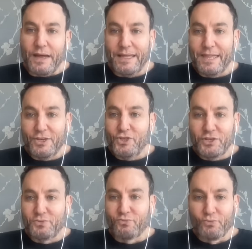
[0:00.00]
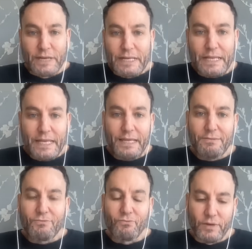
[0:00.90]
I think she's
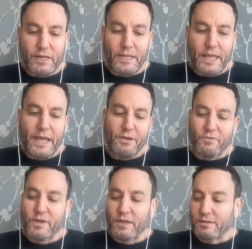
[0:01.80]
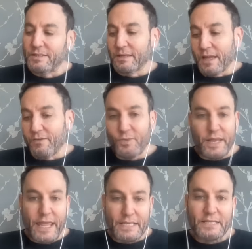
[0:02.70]
really, really head over heels in love.
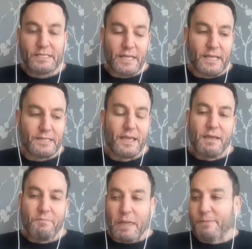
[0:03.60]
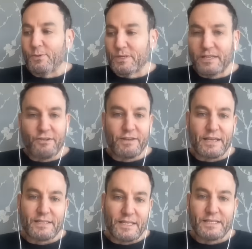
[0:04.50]
When Andy says, maybe we'll see her
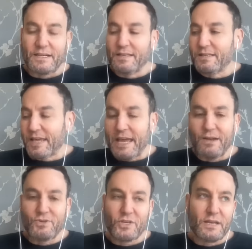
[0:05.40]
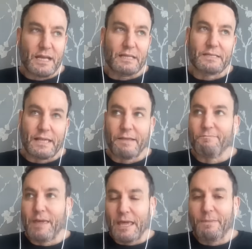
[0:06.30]
next season on this couch, and Kyle's like,
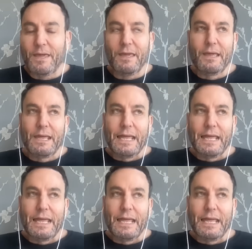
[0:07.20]
maybe.